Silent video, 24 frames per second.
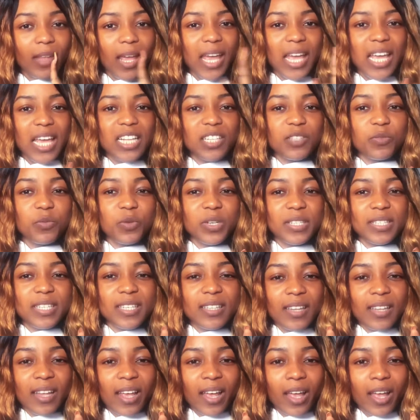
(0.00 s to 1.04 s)
it's
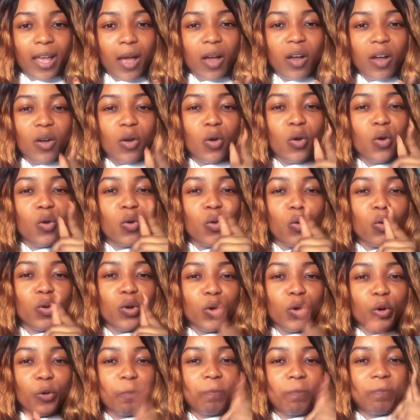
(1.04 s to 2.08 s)
written there,
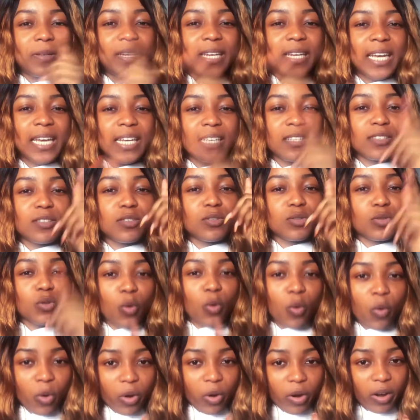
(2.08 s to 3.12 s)
Google Play
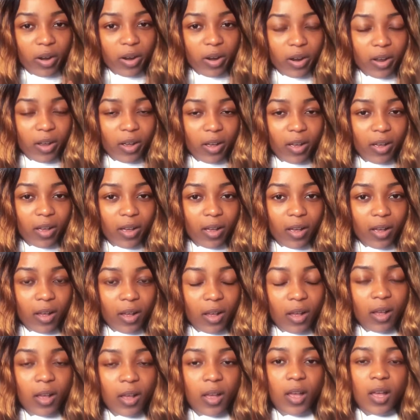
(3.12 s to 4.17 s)
Store.
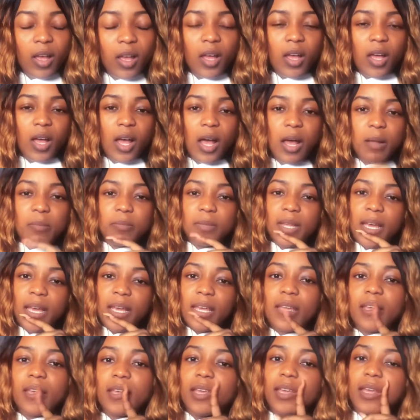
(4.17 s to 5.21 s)
I'm
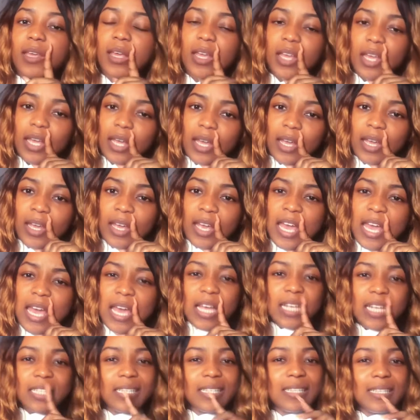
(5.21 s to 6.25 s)
like,
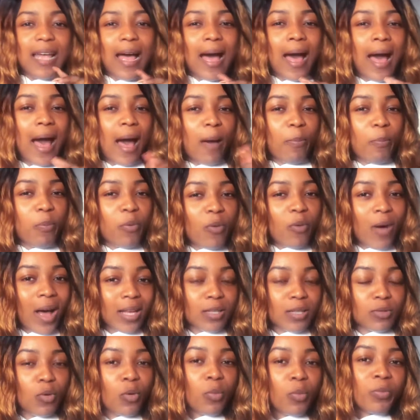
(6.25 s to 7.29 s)
is it that Apple
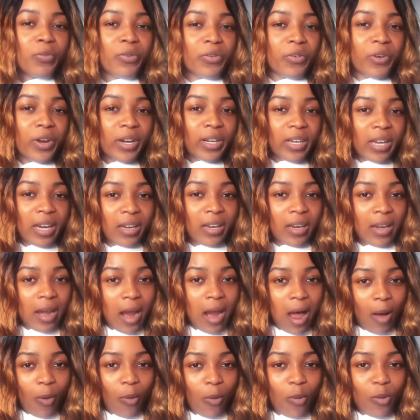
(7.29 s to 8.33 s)
has upgraded
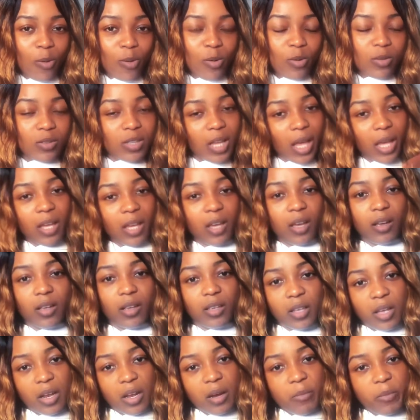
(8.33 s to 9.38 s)
now? Like,
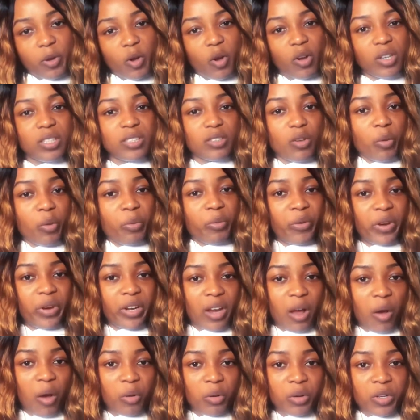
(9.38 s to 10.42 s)
yeah, let me call it upgrade
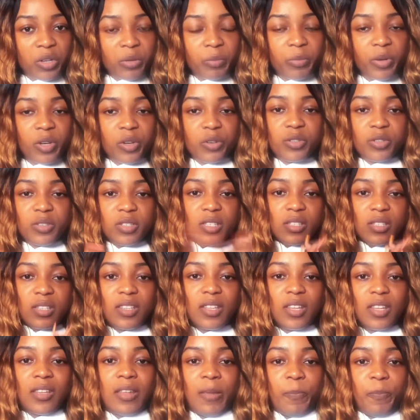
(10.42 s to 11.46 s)
now, because
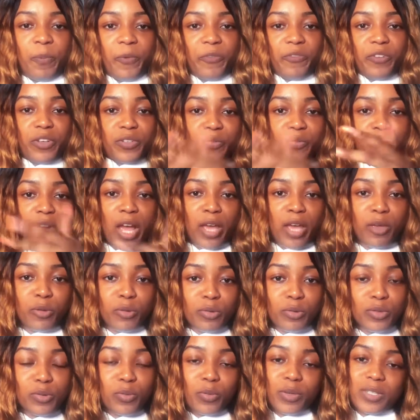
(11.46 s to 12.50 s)
the previous one I
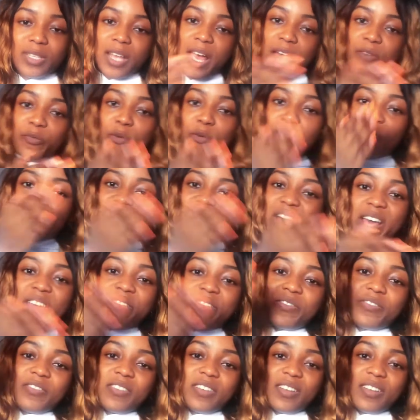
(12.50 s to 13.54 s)
used was iPhone 5s,